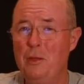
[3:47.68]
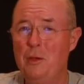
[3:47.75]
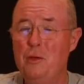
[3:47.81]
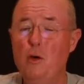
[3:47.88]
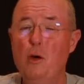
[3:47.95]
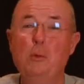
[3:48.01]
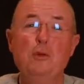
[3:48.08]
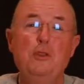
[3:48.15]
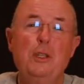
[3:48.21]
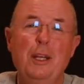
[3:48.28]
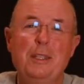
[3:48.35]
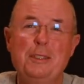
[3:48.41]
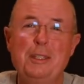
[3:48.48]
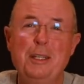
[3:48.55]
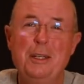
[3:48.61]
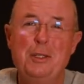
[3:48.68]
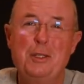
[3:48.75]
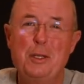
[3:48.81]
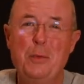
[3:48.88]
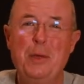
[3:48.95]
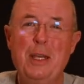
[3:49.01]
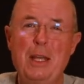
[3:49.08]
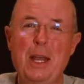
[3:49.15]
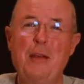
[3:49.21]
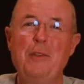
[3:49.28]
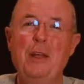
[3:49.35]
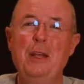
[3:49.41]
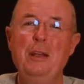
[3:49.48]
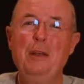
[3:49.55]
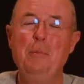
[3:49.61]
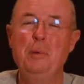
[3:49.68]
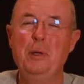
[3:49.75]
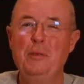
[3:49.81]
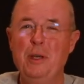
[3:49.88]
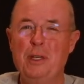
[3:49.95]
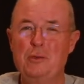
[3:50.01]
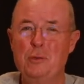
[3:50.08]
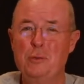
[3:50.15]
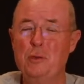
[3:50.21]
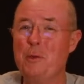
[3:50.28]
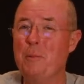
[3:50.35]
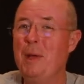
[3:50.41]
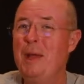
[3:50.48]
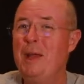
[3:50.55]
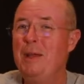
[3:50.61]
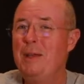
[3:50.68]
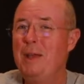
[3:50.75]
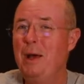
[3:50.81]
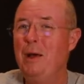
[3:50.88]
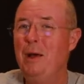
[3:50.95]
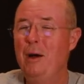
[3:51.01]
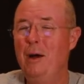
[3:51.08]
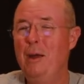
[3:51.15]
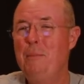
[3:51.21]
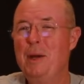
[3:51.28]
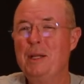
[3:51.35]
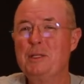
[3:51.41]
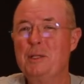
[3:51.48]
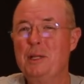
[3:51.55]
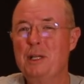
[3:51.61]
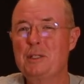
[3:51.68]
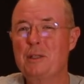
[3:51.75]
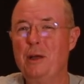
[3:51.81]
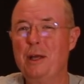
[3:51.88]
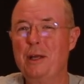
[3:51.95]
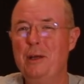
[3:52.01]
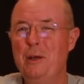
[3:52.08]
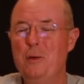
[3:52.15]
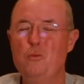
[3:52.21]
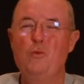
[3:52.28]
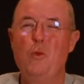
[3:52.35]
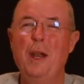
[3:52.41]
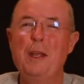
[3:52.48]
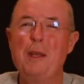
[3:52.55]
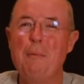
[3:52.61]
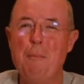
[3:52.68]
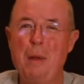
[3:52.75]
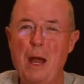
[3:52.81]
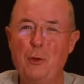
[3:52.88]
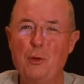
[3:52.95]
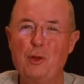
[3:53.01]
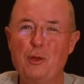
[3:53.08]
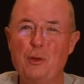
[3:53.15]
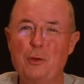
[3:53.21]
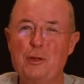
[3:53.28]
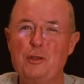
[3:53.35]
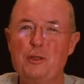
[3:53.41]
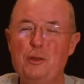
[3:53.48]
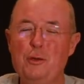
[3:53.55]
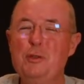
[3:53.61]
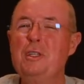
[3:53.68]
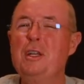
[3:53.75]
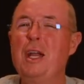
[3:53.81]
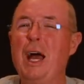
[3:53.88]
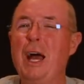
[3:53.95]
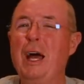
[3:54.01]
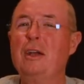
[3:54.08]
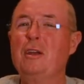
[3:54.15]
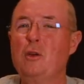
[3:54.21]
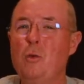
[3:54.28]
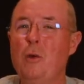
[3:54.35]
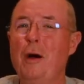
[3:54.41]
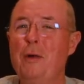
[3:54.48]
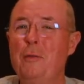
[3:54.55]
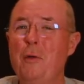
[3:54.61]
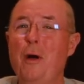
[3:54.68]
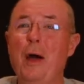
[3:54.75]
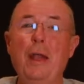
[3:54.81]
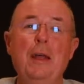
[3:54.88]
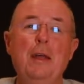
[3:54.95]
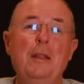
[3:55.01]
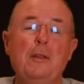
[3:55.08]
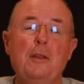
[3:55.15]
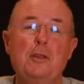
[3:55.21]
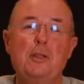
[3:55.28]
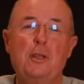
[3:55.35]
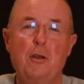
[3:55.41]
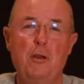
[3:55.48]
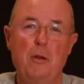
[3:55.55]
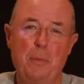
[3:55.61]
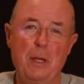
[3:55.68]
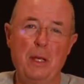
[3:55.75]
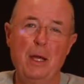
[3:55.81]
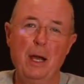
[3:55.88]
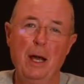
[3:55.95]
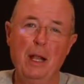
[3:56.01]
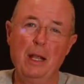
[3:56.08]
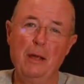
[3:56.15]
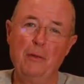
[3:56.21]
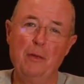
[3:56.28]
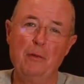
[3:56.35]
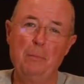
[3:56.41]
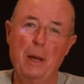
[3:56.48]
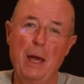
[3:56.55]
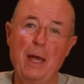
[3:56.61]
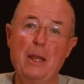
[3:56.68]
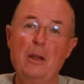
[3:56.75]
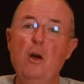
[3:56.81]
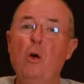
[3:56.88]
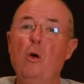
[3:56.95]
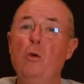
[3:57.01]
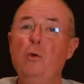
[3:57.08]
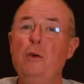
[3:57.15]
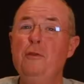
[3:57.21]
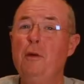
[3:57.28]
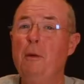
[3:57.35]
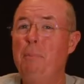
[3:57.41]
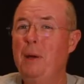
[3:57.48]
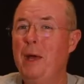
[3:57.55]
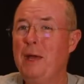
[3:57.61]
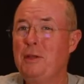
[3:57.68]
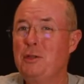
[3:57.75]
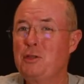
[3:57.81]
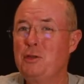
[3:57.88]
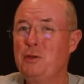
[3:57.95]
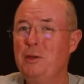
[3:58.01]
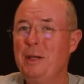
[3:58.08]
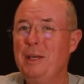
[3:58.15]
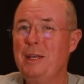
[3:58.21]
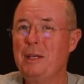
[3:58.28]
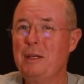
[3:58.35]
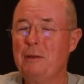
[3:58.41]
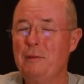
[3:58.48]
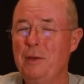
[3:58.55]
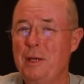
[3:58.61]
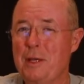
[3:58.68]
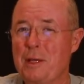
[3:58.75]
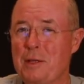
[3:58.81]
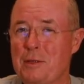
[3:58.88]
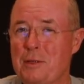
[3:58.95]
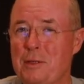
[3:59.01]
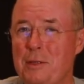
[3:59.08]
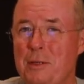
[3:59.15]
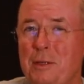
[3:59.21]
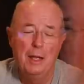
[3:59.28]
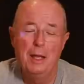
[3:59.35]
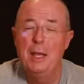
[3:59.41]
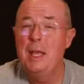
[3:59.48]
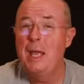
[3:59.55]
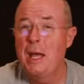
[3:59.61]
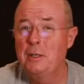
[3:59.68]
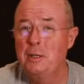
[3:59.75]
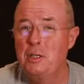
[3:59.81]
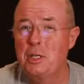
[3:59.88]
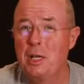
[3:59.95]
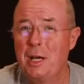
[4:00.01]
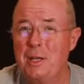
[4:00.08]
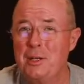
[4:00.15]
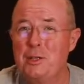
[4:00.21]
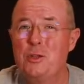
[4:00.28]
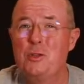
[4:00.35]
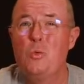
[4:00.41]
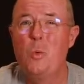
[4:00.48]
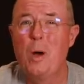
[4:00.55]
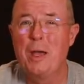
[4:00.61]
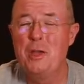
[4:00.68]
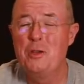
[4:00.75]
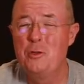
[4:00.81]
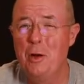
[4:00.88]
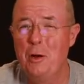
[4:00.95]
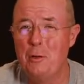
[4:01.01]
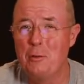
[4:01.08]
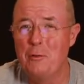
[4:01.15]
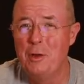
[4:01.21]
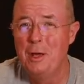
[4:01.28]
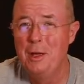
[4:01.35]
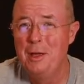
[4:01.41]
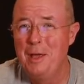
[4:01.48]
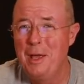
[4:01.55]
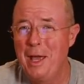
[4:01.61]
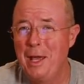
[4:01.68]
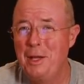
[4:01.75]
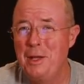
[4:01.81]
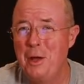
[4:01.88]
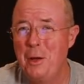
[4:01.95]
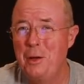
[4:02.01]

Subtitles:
than normal, just so he could have that little bit of extra room. Now, I imagine that's like running a marathon in shoes that aren't quite right. There's got to be a level of pain, or if not pain, certainly inconvenience. He had to change the way he drove, and he